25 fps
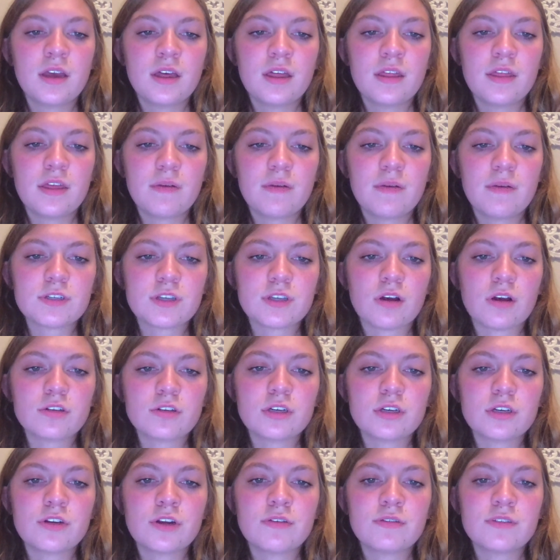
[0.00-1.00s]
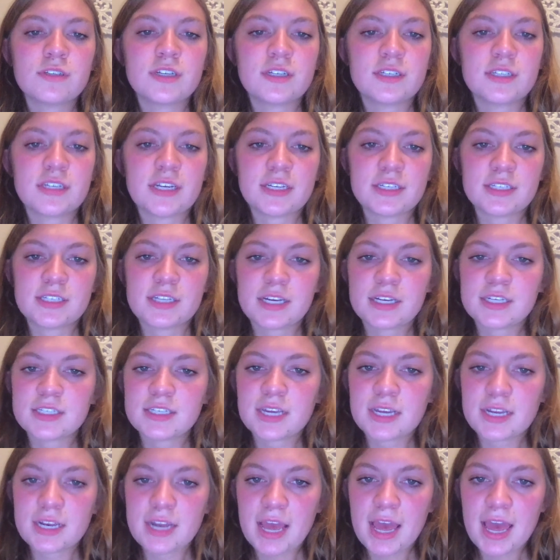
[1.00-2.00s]
There was also no statistics
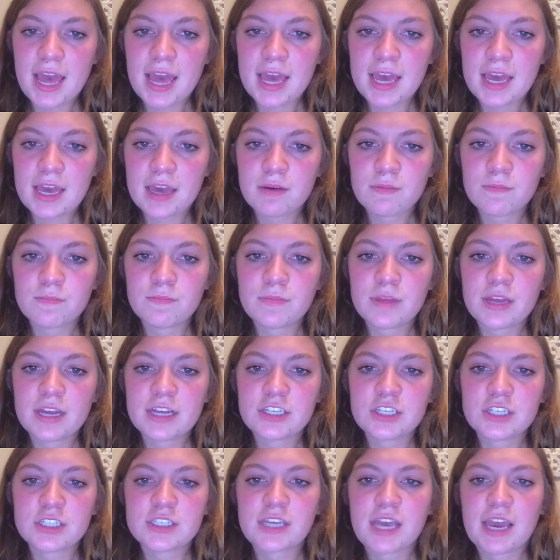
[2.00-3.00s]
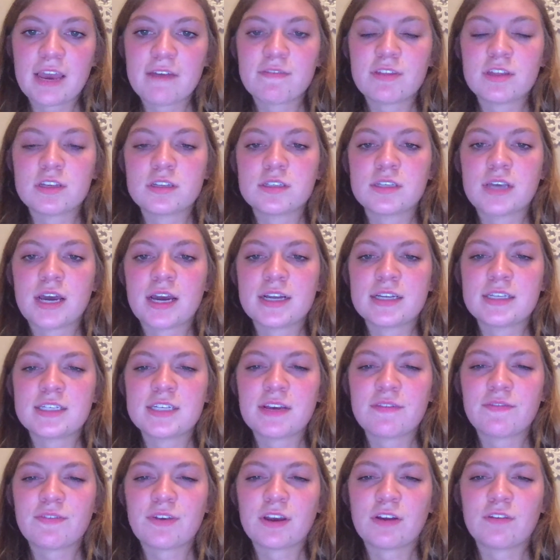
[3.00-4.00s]
in A. It just gave the
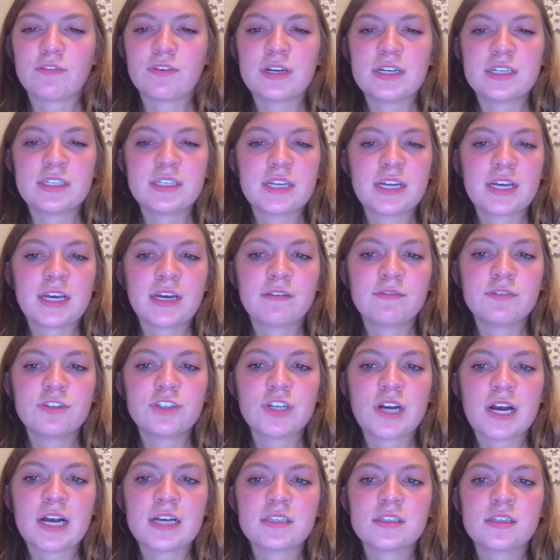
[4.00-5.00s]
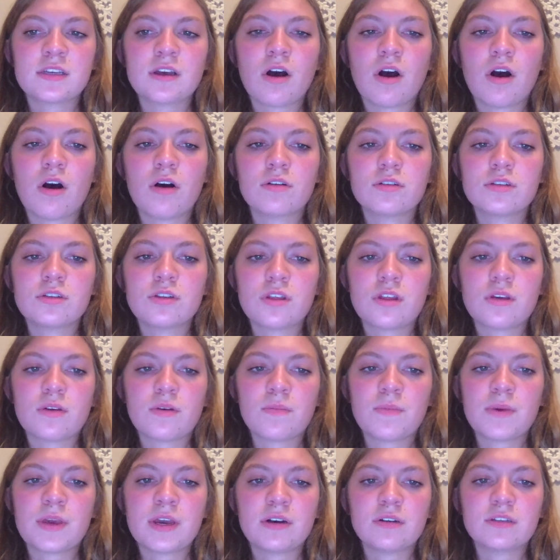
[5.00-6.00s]
scientific reasoning of stress. Also, the
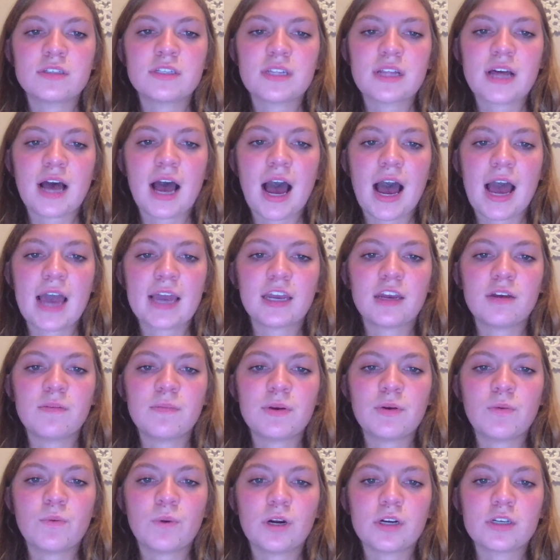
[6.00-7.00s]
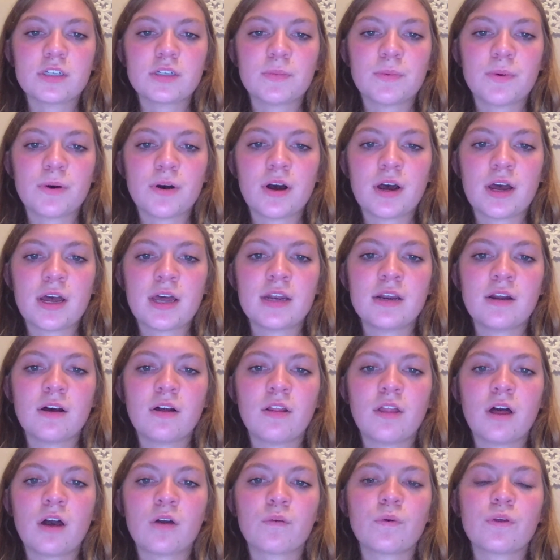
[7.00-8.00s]
appeal to the eye could be worked upon
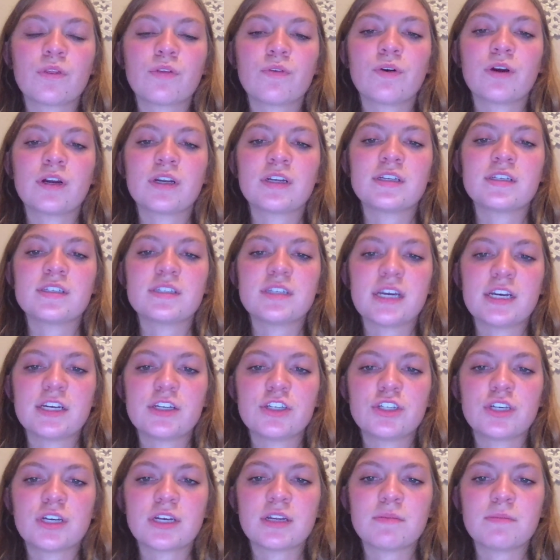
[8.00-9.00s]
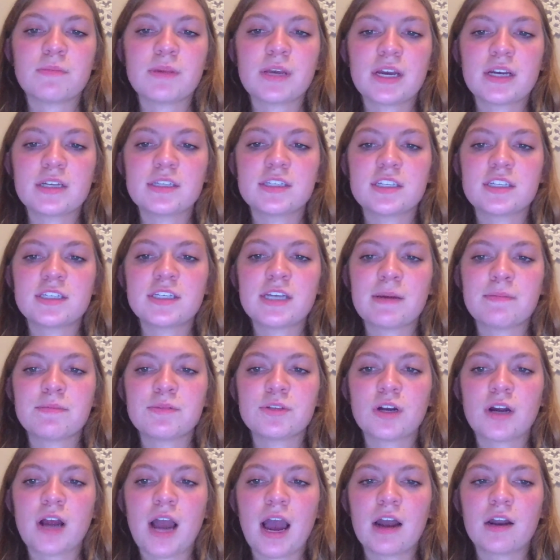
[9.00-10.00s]
along with organization because the steps
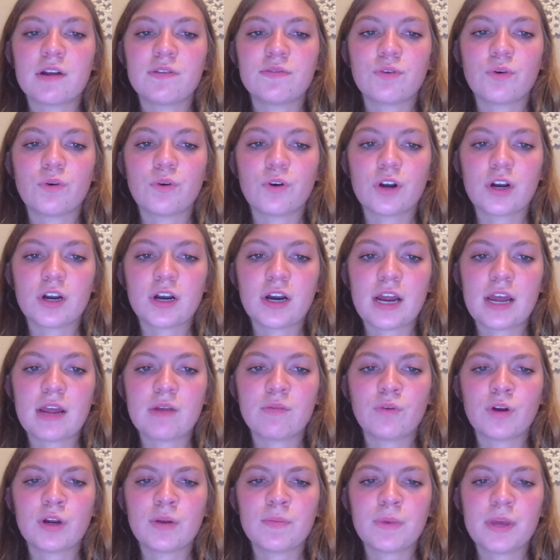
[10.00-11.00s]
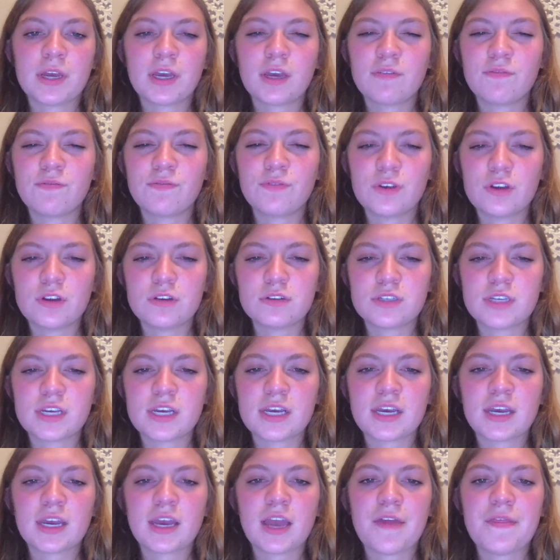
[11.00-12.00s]
are out of order and were a bit
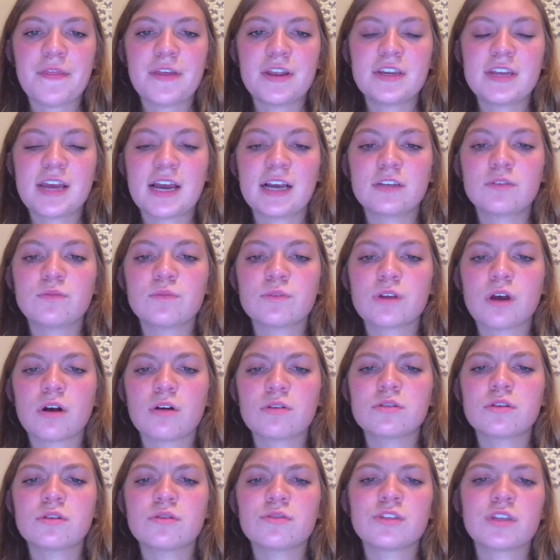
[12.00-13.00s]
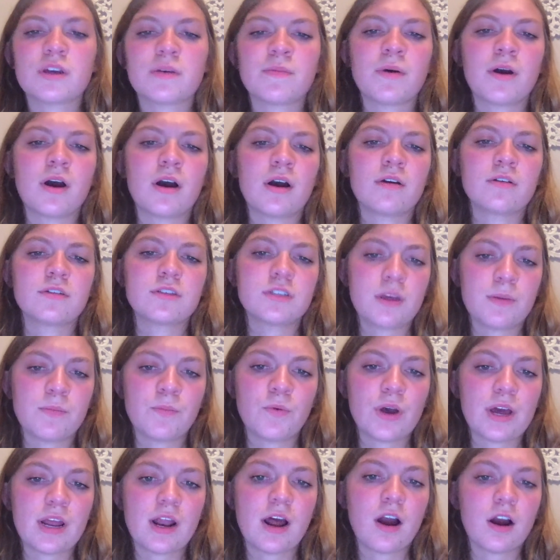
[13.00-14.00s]
confusing, and the text was also
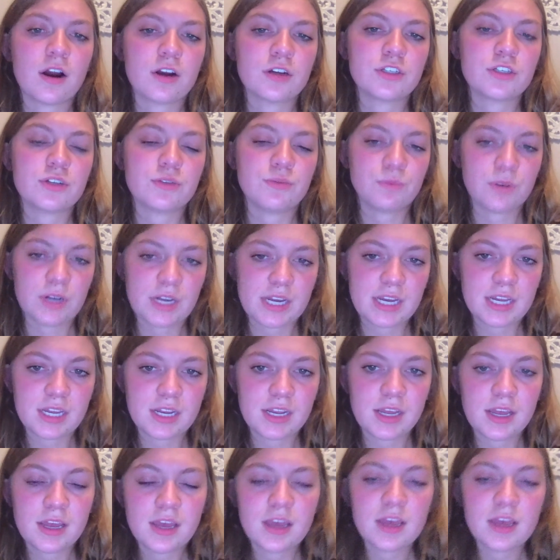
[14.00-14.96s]
somewhat hard to read.